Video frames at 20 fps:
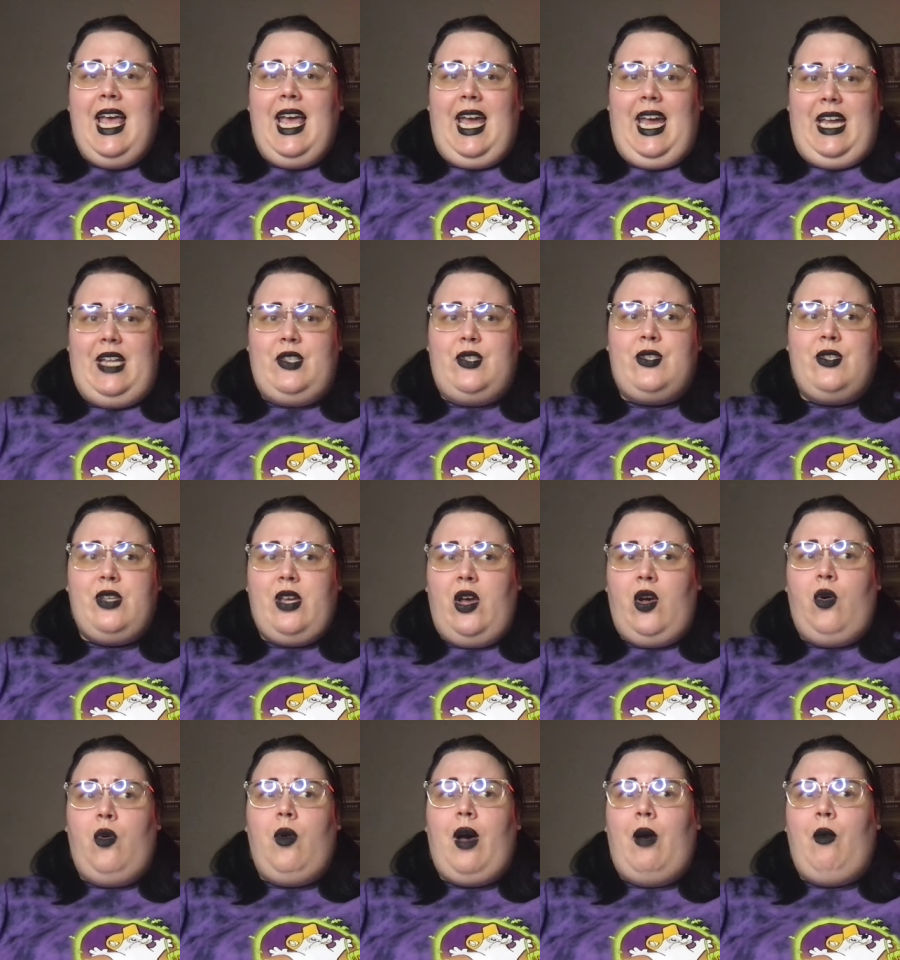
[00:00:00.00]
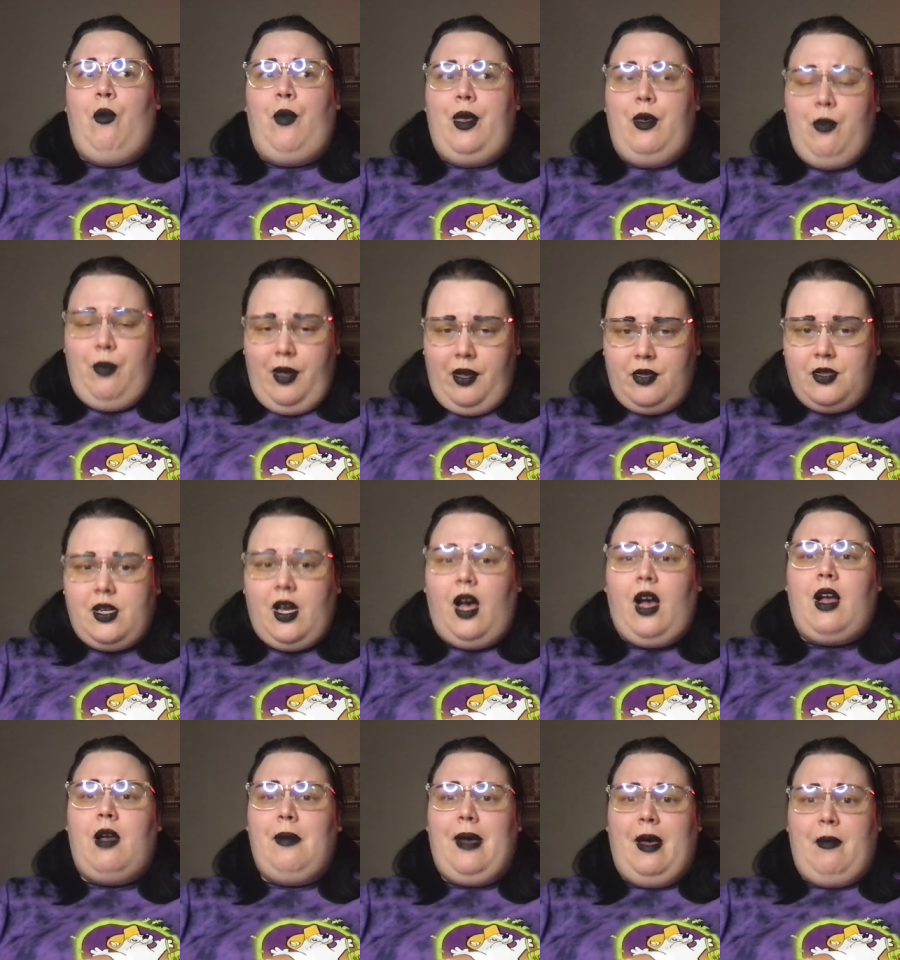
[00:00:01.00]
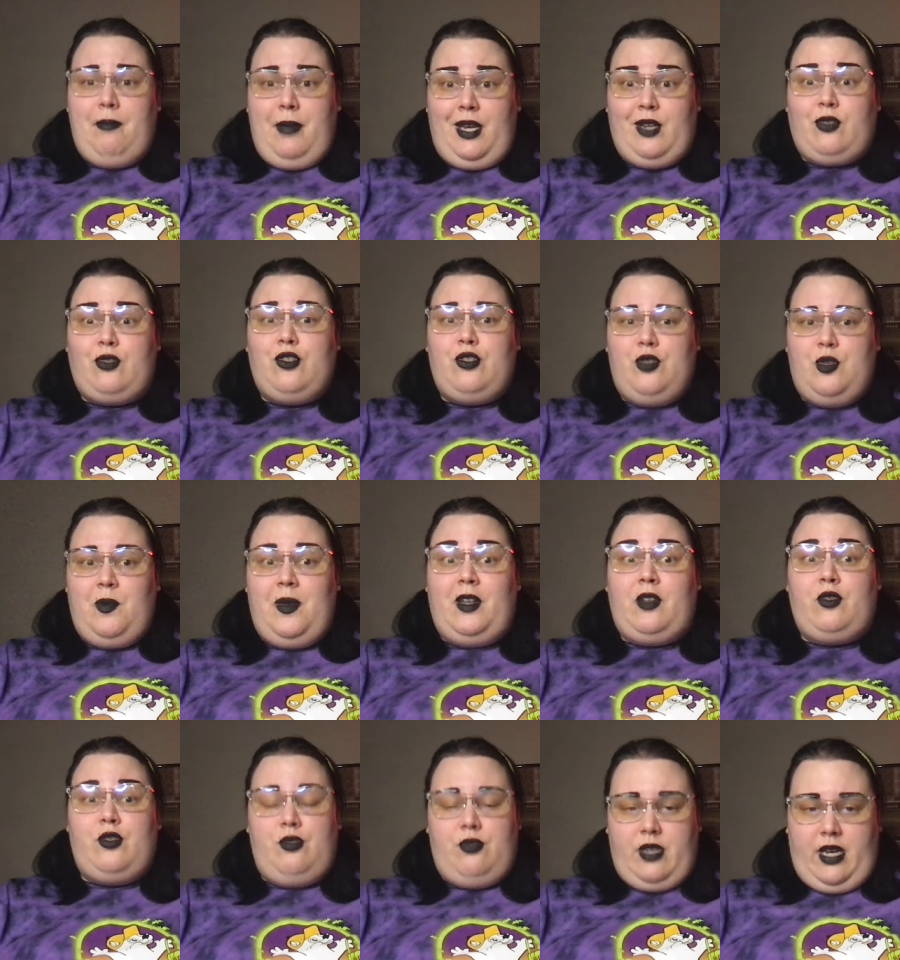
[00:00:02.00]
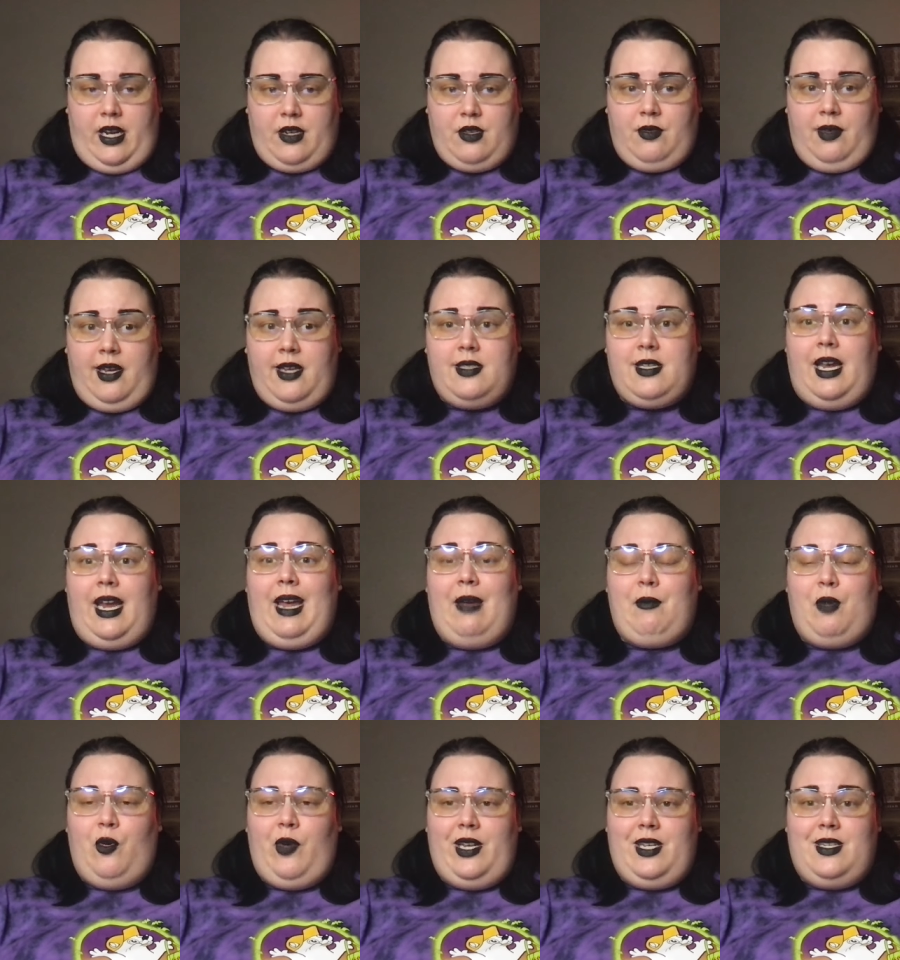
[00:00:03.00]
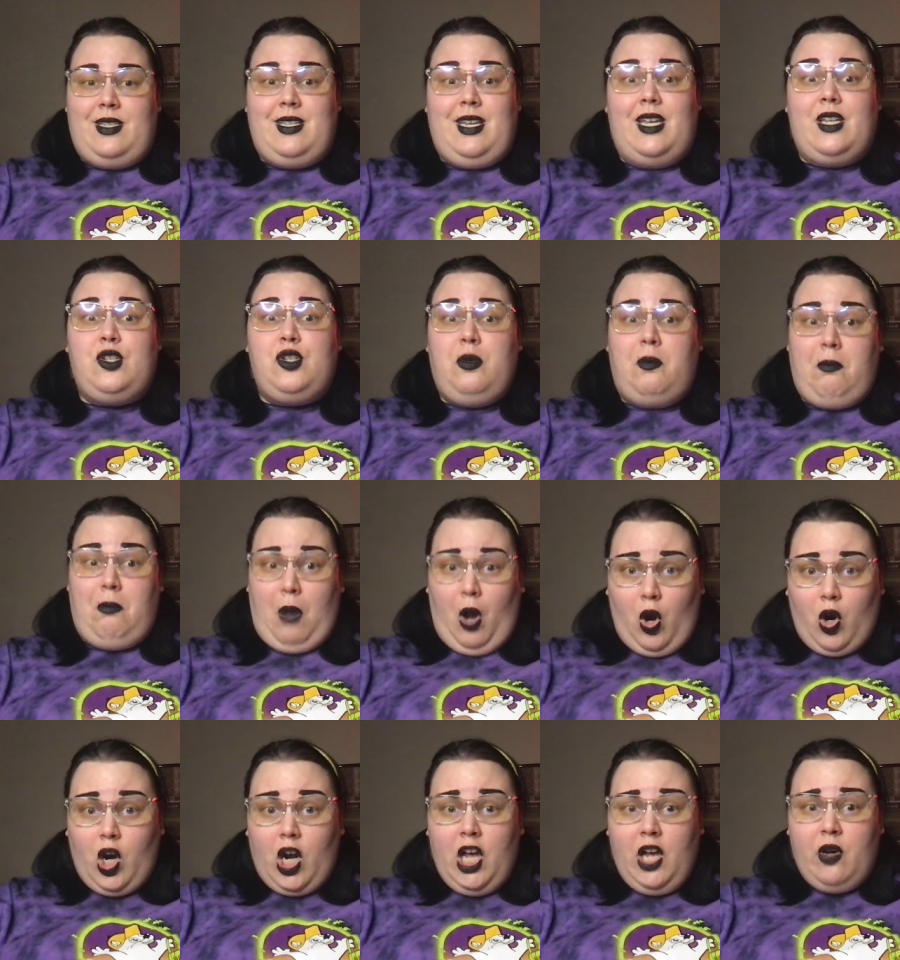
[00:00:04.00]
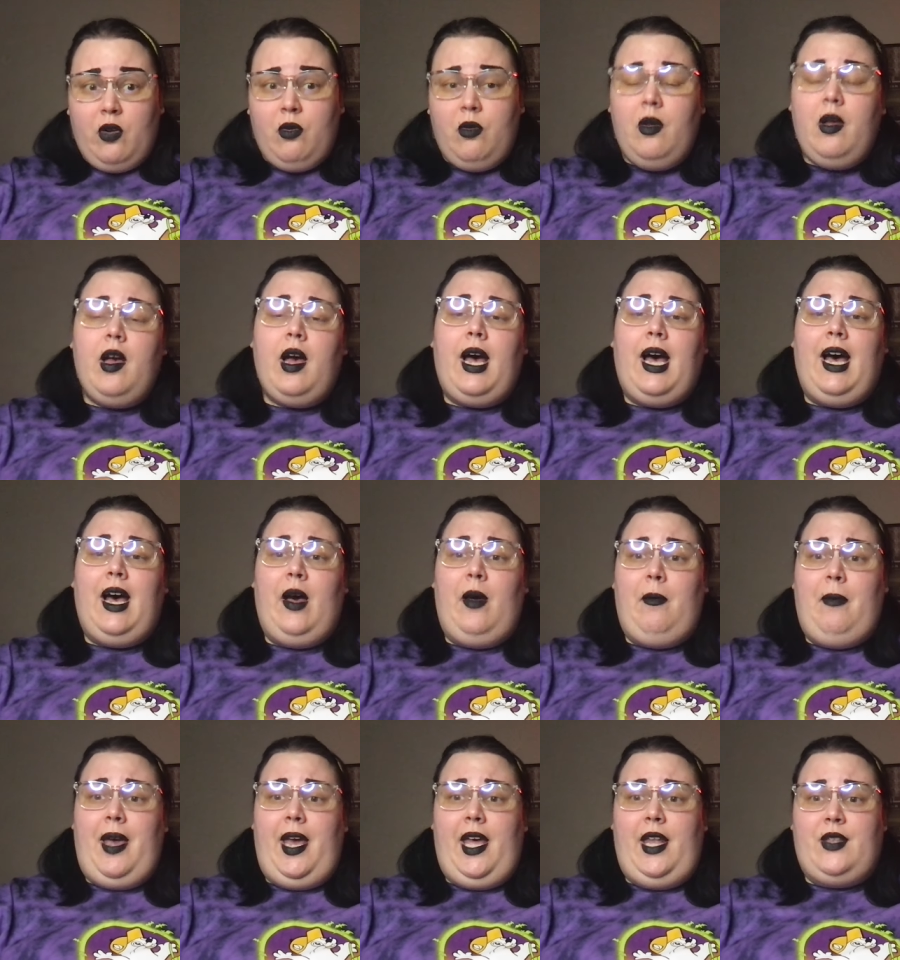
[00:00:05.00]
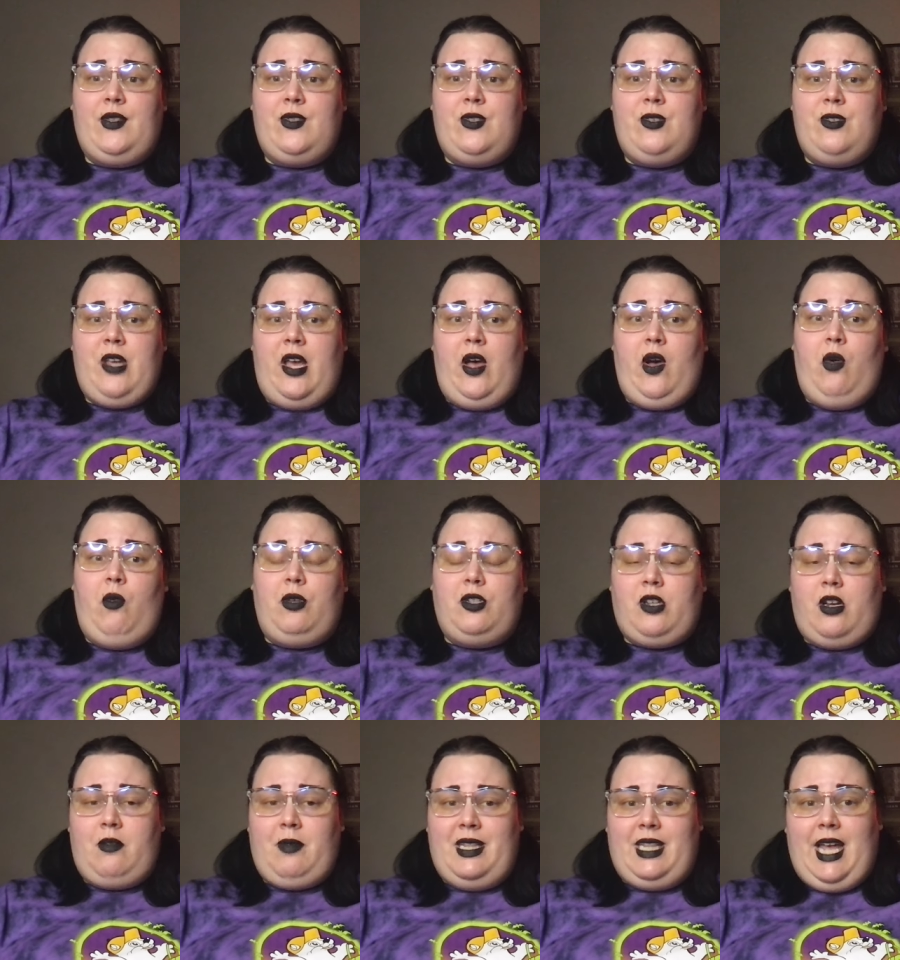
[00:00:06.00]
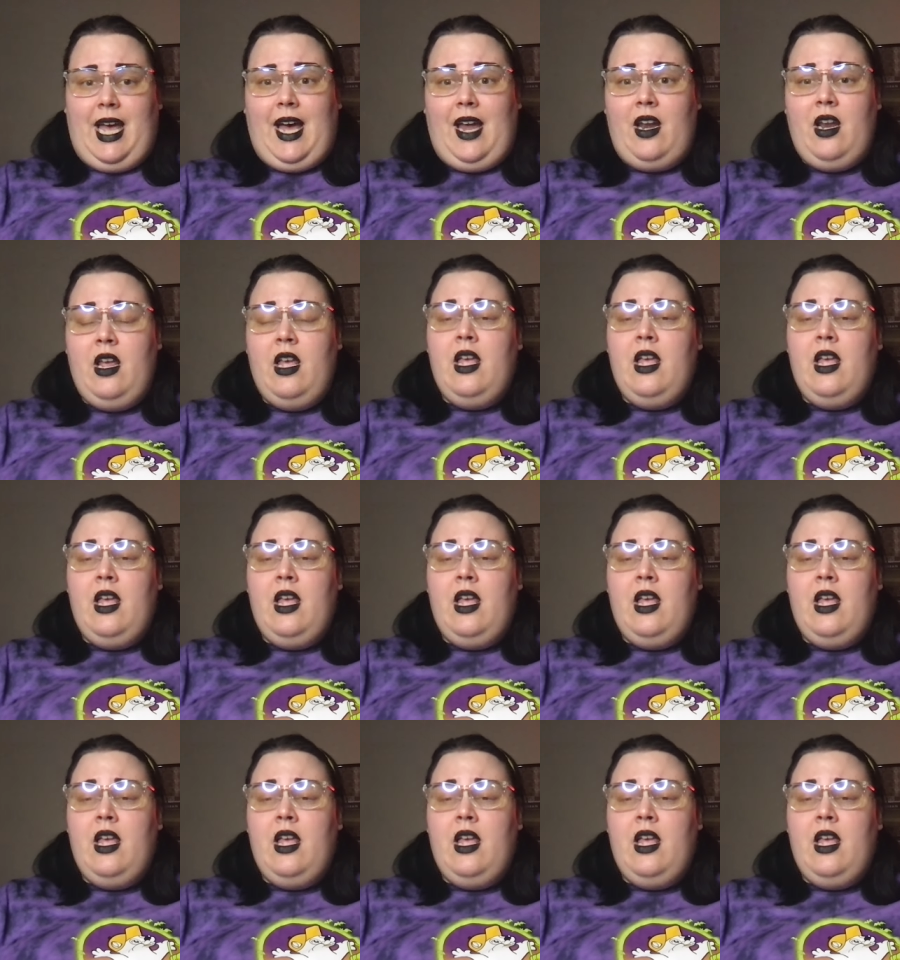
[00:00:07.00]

And so we will talk about Beetlejuice next week, because I am going to see it tomorrow. And so we'll talk about that.